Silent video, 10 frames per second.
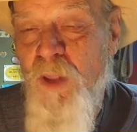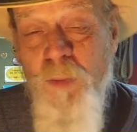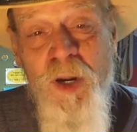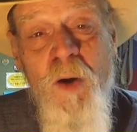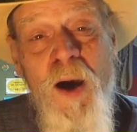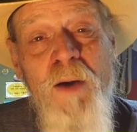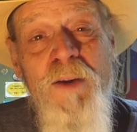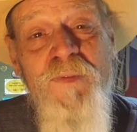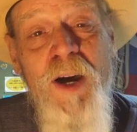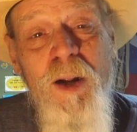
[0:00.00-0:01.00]
let me know how he
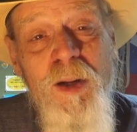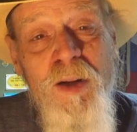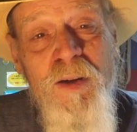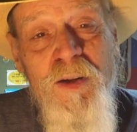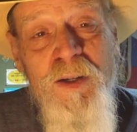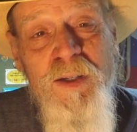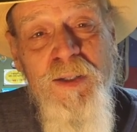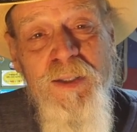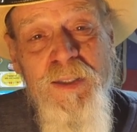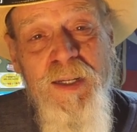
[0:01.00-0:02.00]
felt.
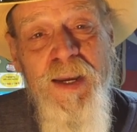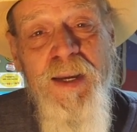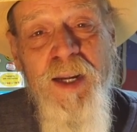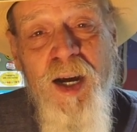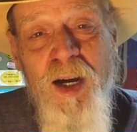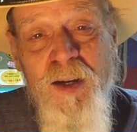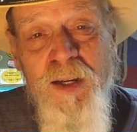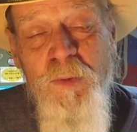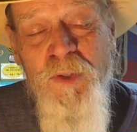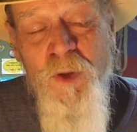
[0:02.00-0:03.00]
And uh,
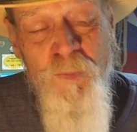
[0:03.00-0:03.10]
he was so